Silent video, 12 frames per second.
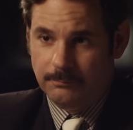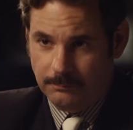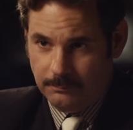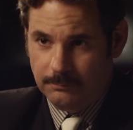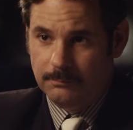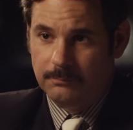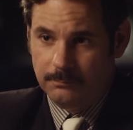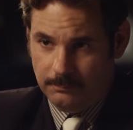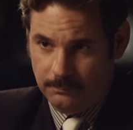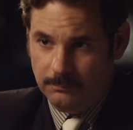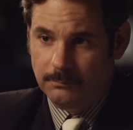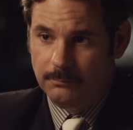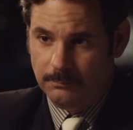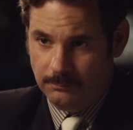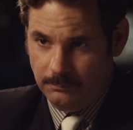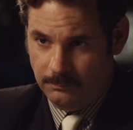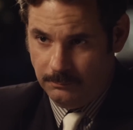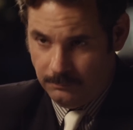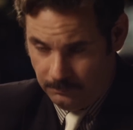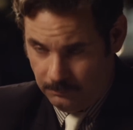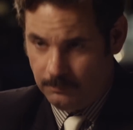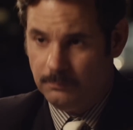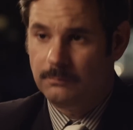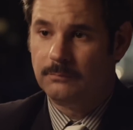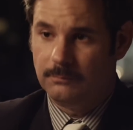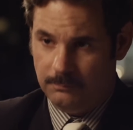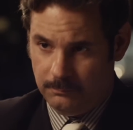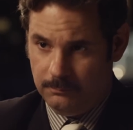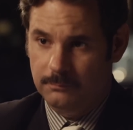I know the real guy, and I know his